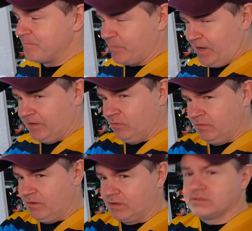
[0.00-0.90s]
I know
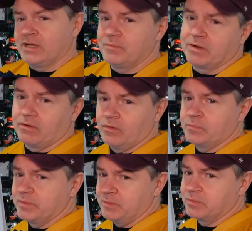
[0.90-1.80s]
longtime Arrow
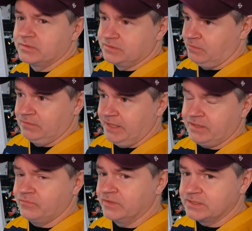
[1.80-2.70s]
people don't
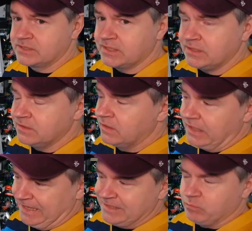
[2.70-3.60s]
like Felicity.
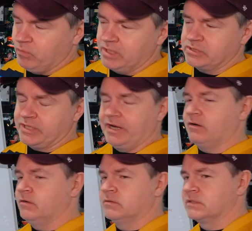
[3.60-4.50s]
I didn't watch
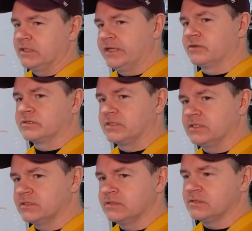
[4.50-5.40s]
Arrow in the later
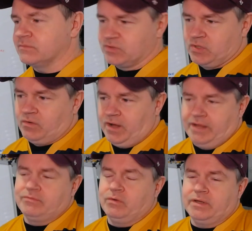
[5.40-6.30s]
seasons, so I
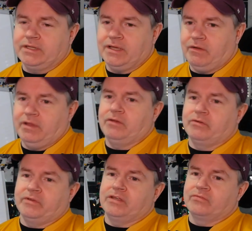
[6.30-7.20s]
have no idea how
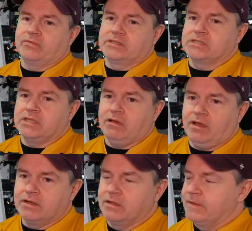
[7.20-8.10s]
aggravating Felicity
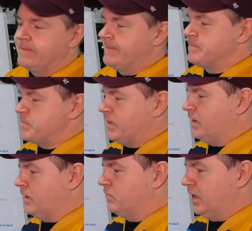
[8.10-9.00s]
got.
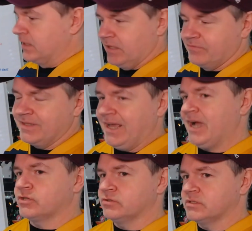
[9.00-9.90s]
I love the
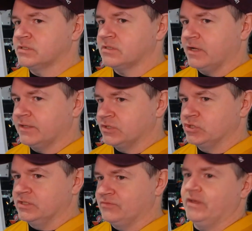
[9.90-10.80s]
actress. I think
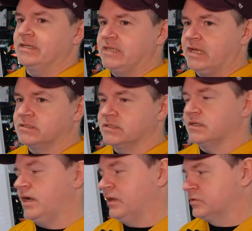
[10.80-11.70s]
she's
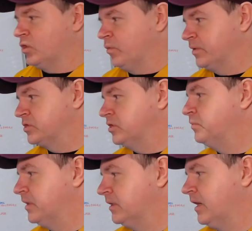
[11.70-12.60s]
fantastic. I was hoping she'd
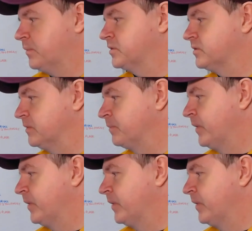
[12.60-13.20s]
be in the episode.